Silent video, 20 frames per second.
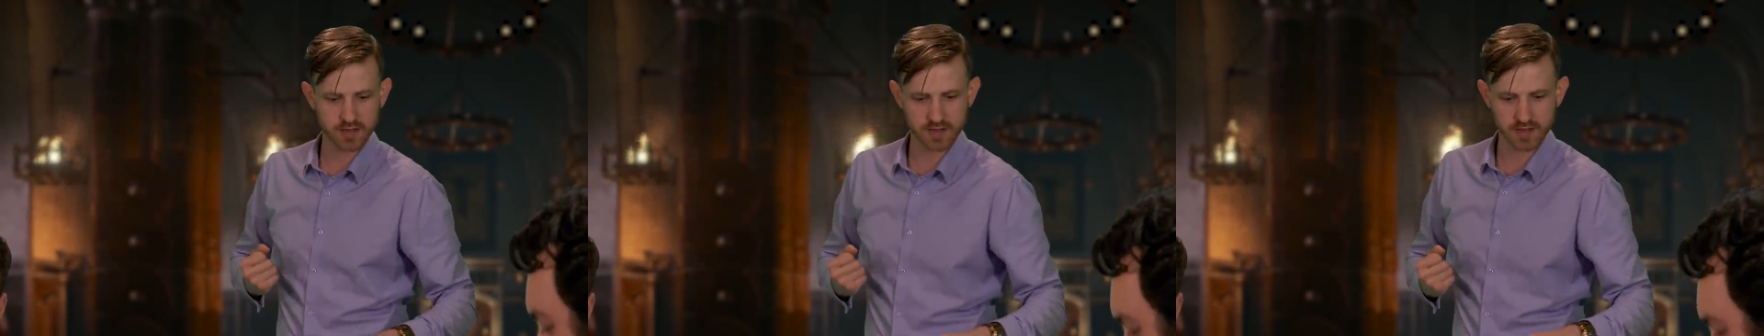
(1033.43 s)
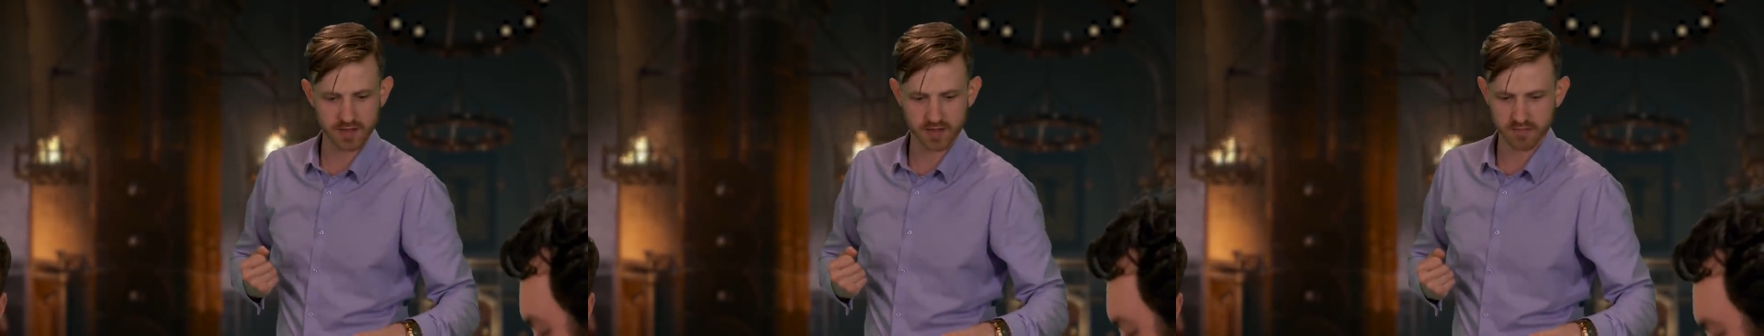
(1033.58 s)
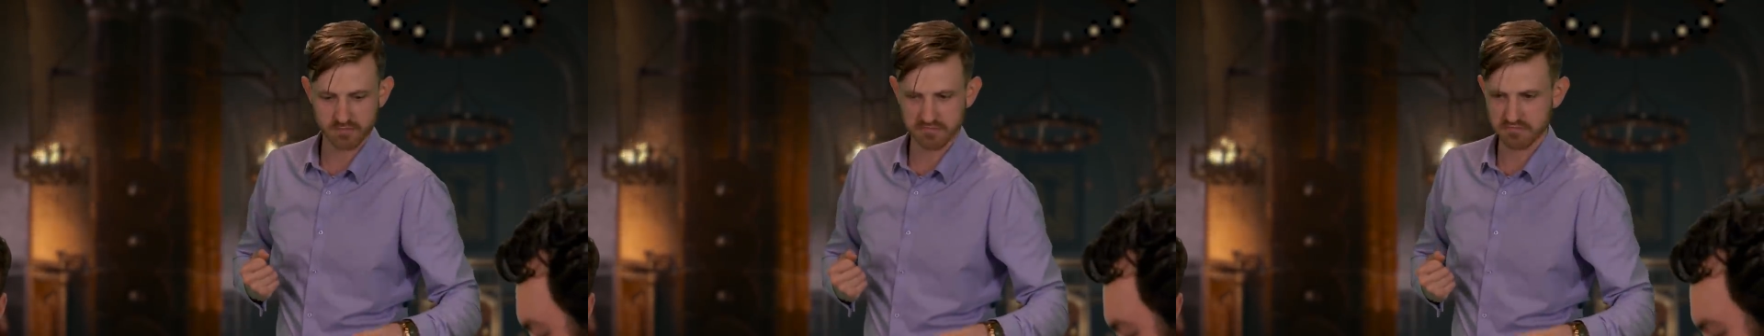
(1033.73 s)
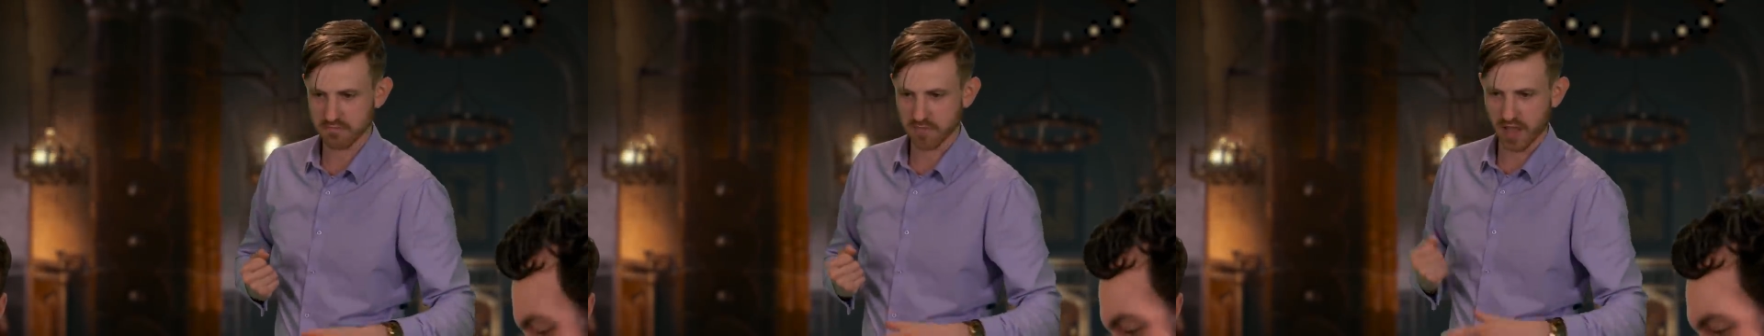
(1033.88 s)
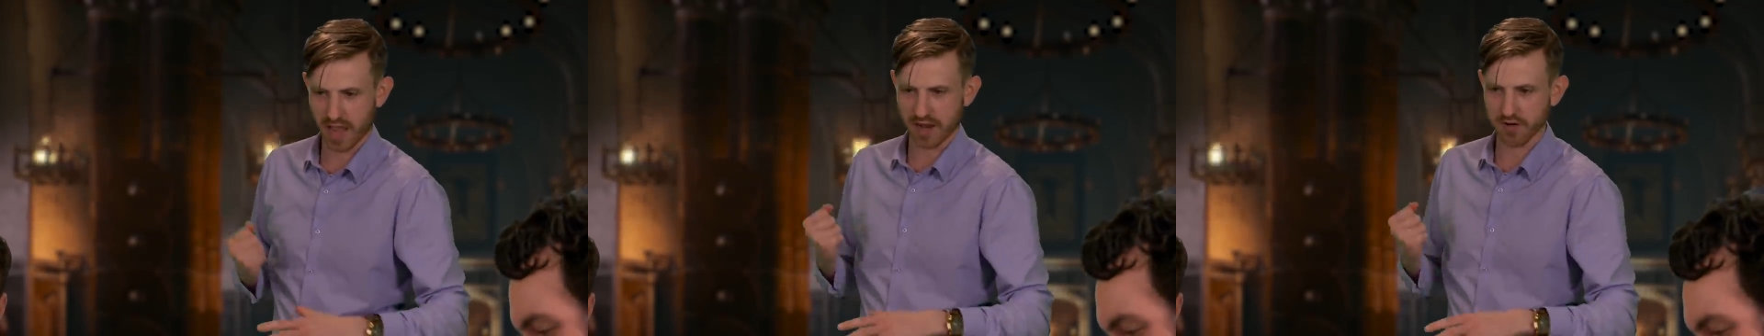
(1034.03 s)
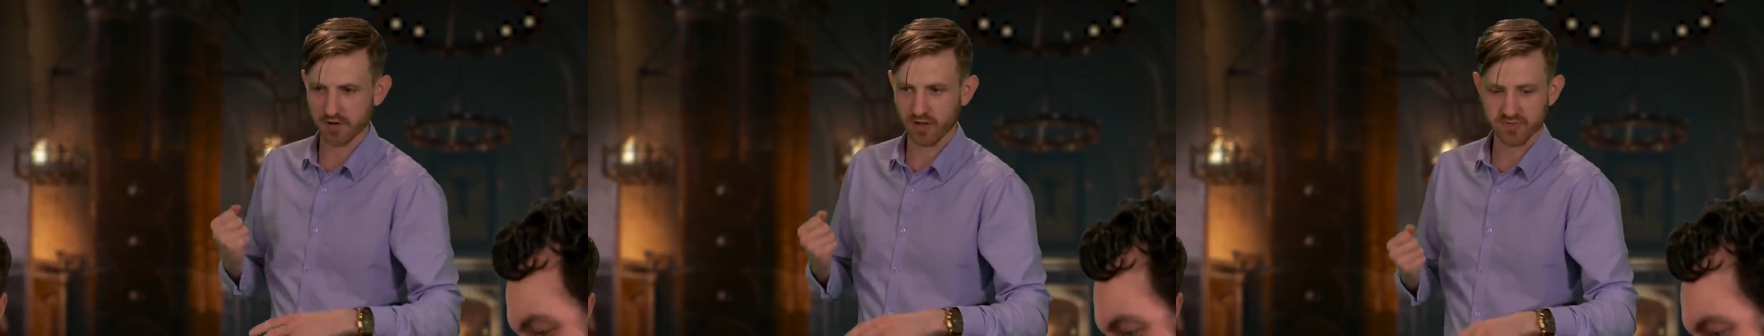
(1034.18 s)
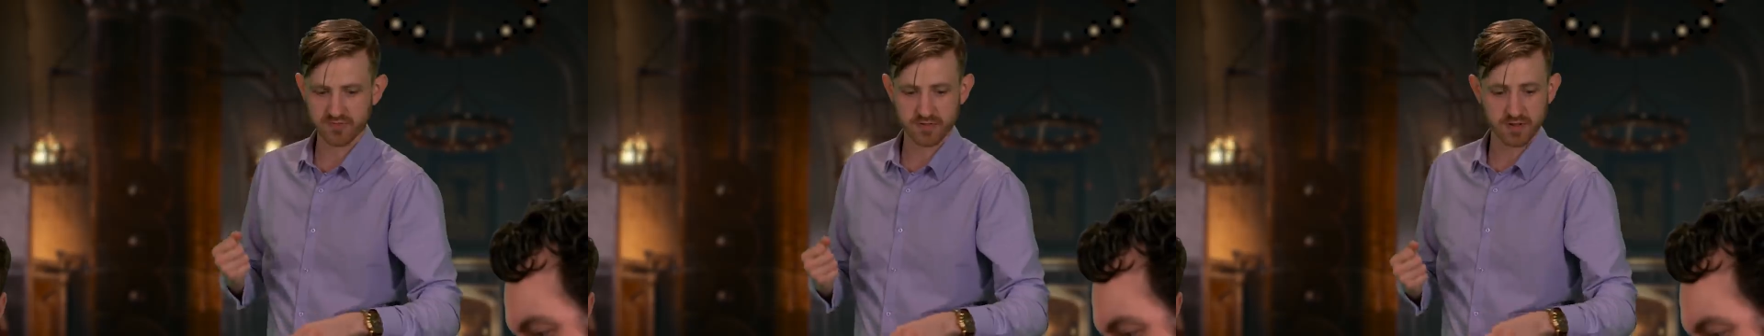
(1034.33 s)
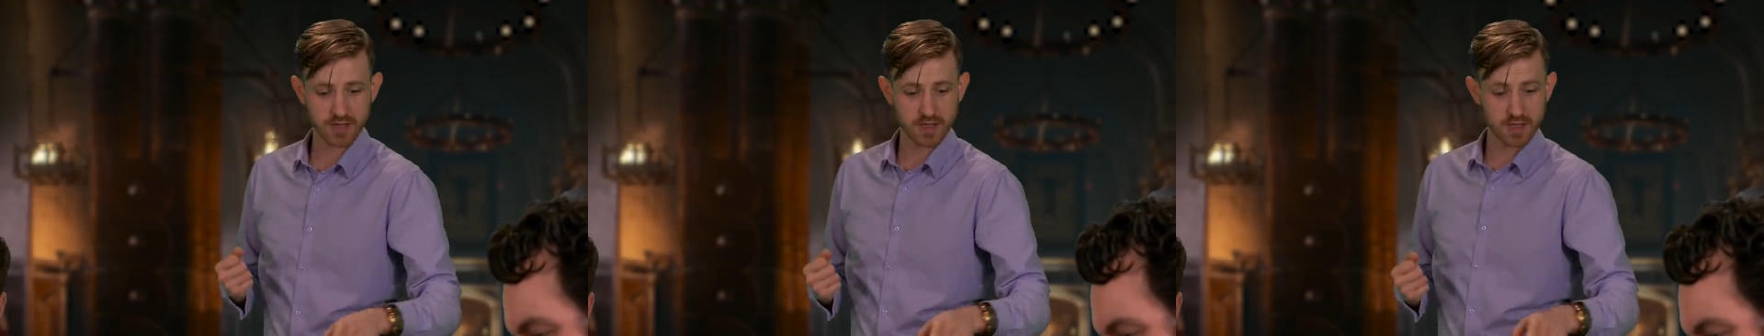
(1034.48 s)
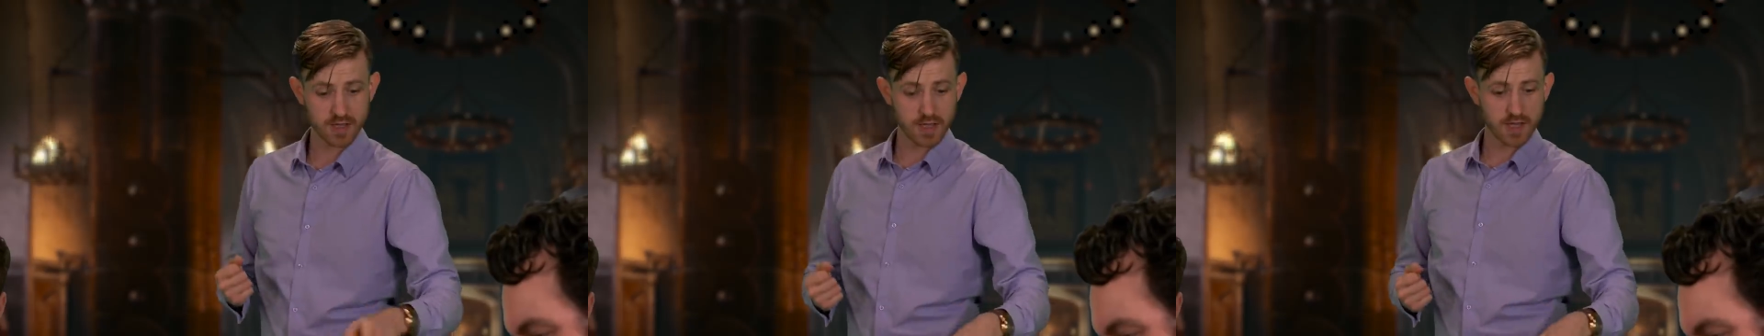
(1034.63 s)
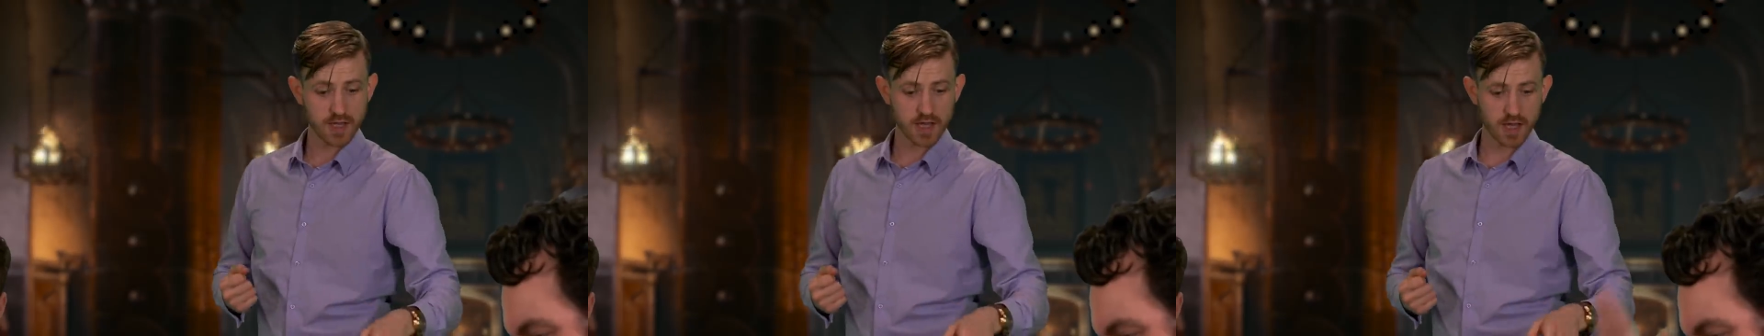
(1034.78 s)
the hand off. This is a
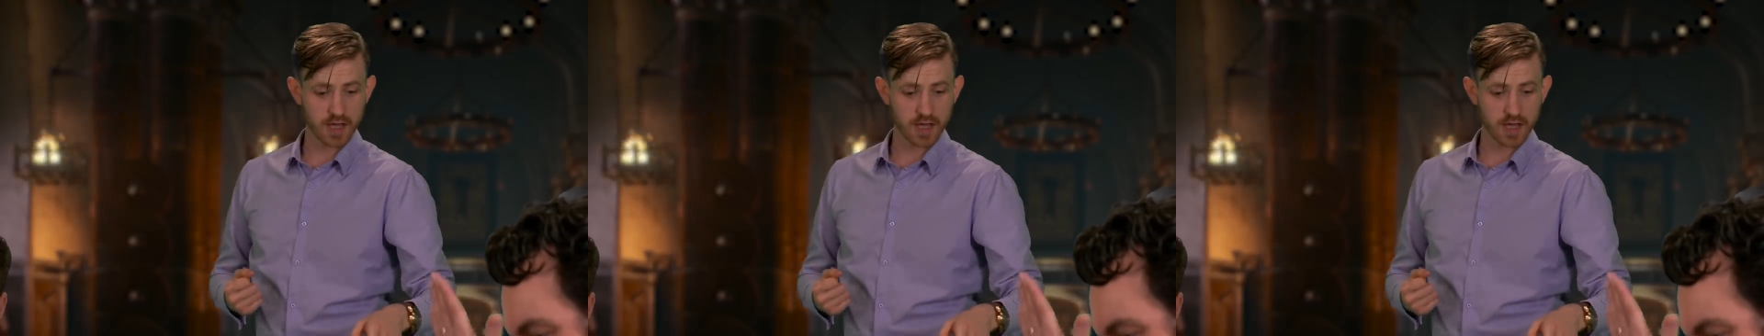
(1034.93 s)
2.